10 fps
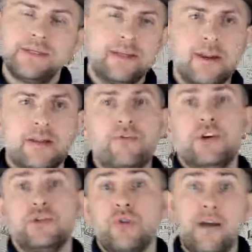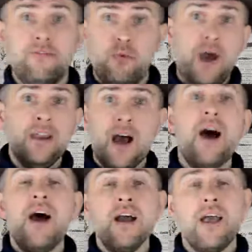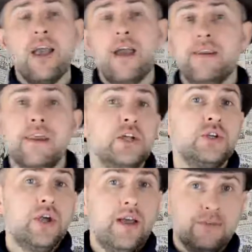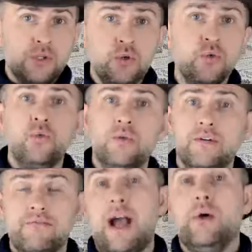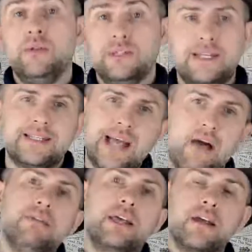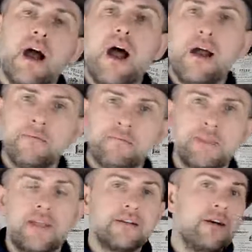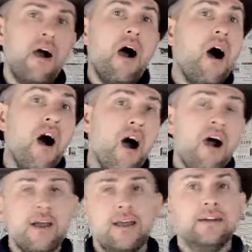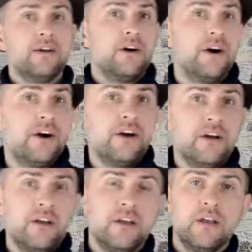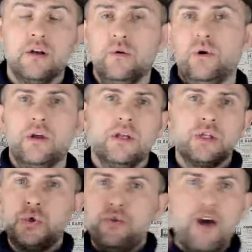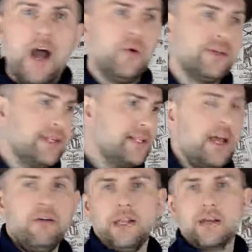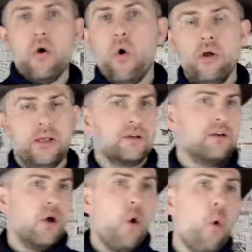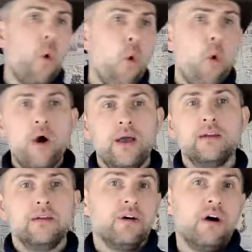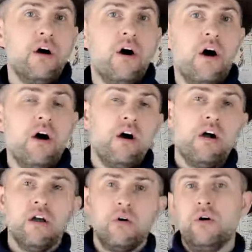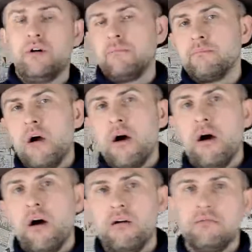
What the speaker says: is that in Russian you have one "a", and in English you have two vowels that sound like "a", like "a" and "a", or two vowels that sound like "o", like "o" and "o", or "a",